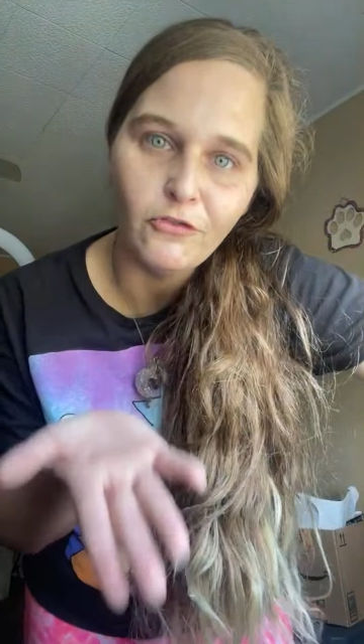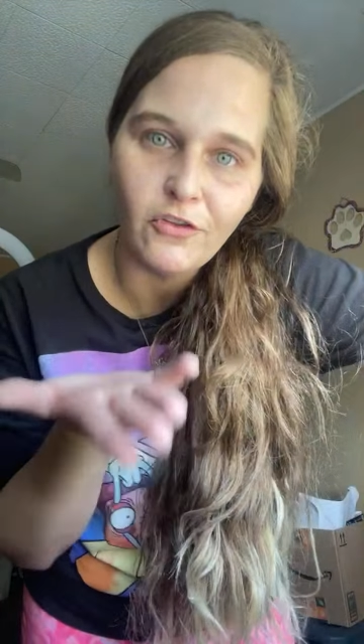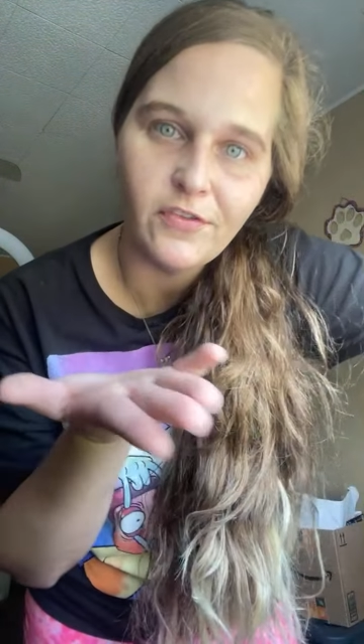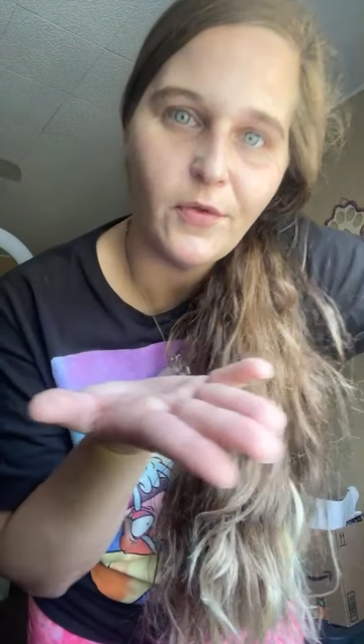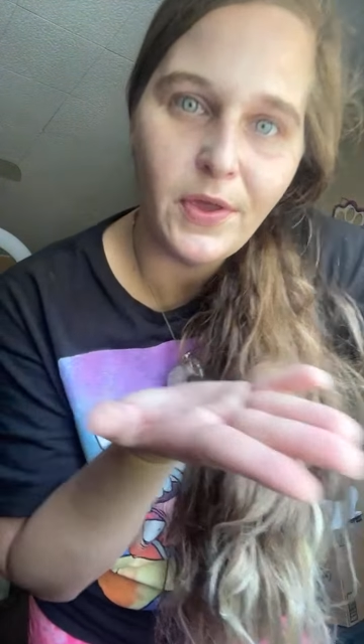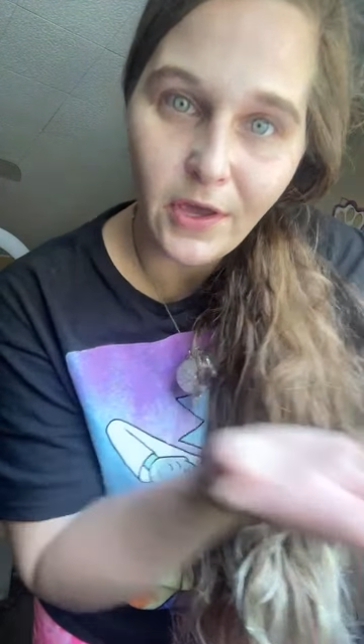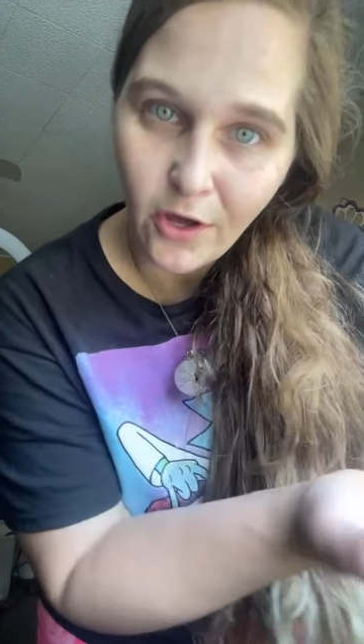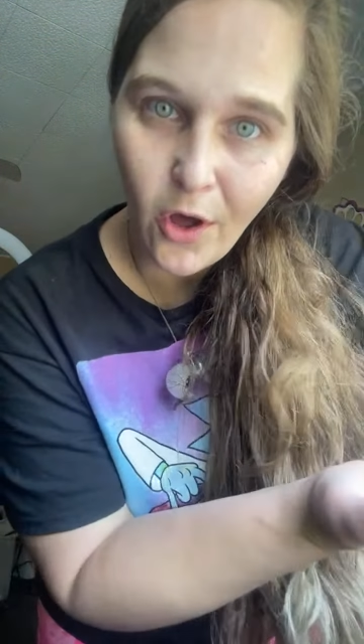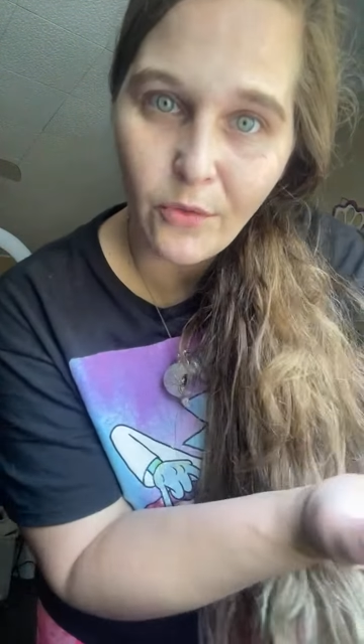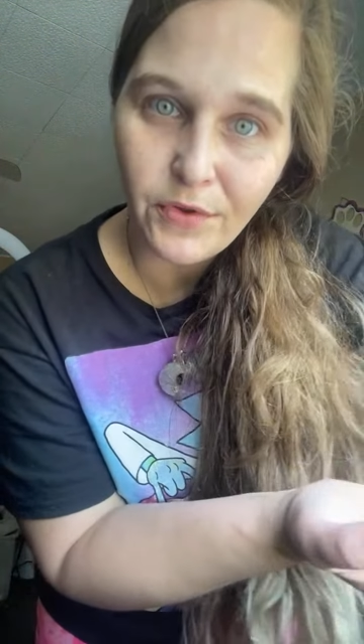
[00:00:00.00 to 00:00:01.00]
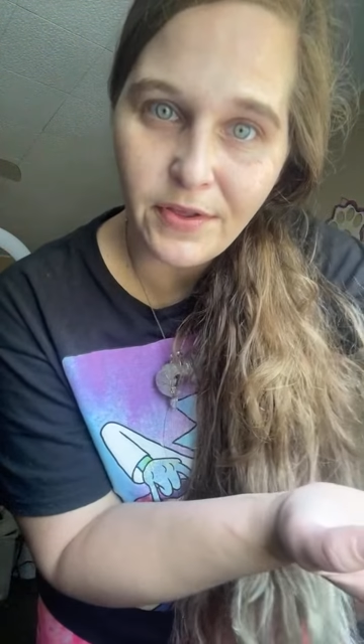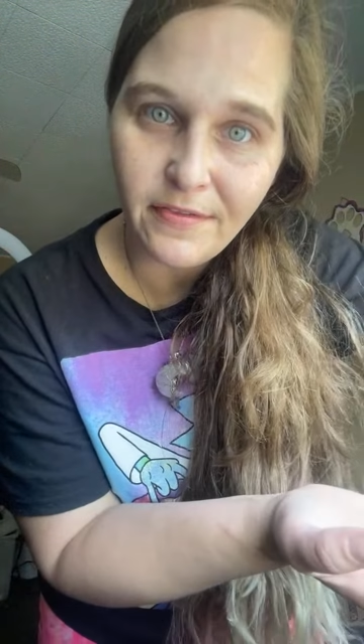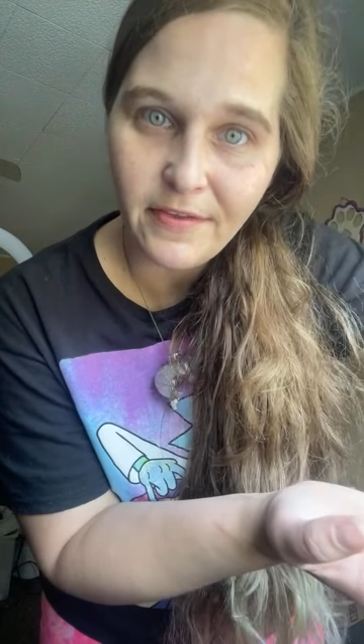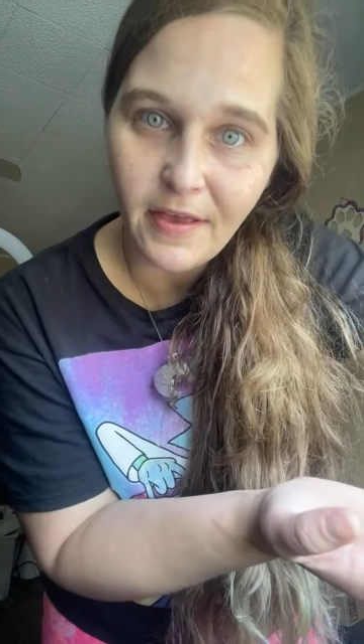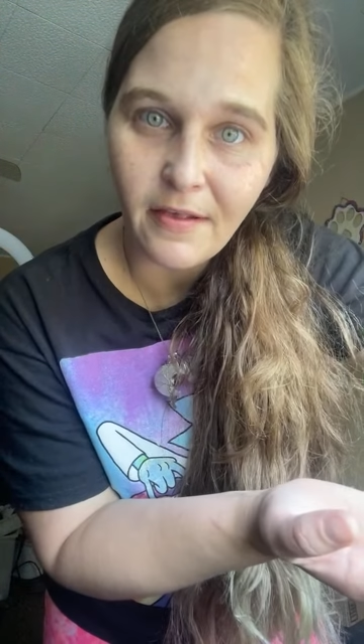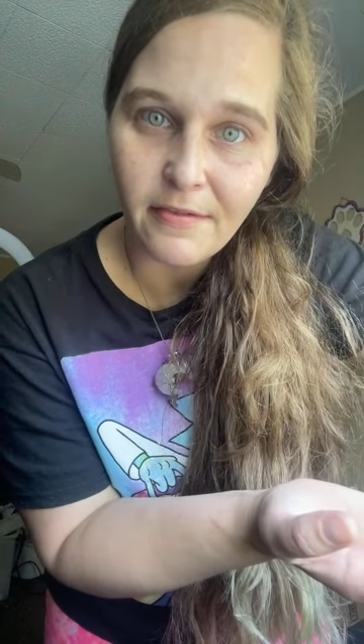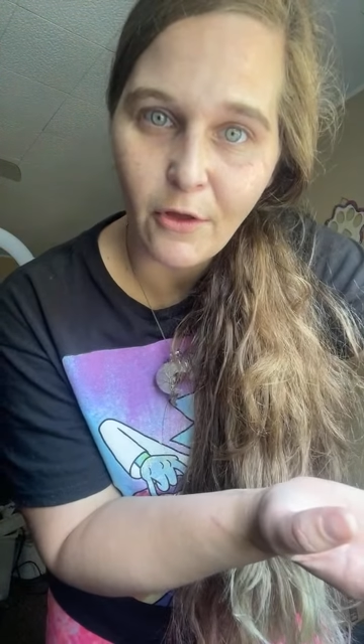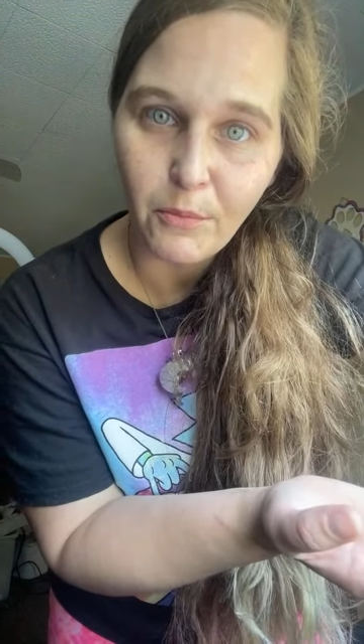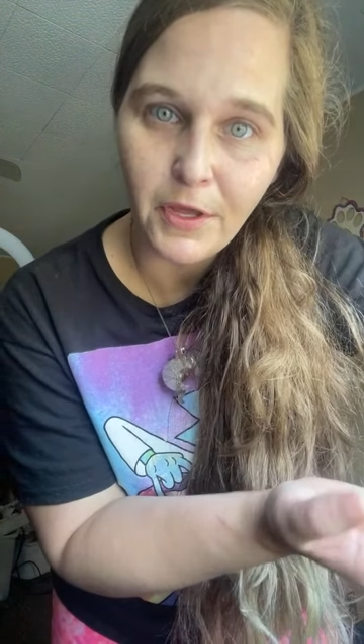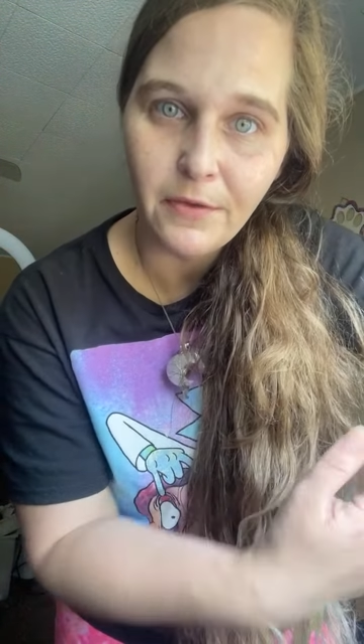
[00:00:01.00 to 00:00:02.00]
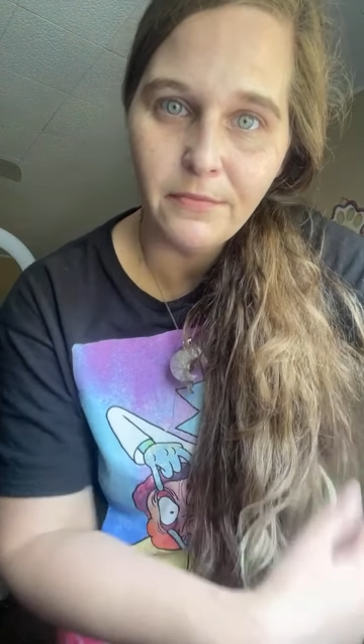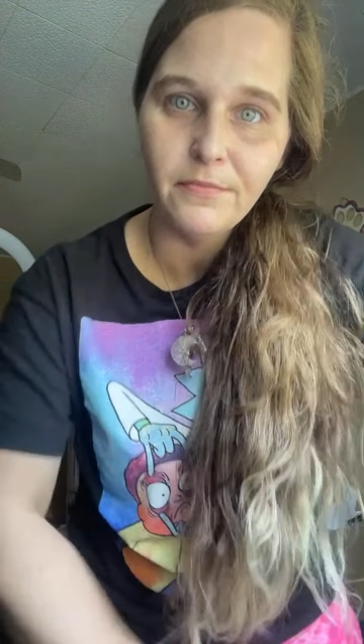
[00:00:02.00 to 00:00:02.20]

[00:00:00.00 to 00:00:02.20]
just so he can call DCS on me.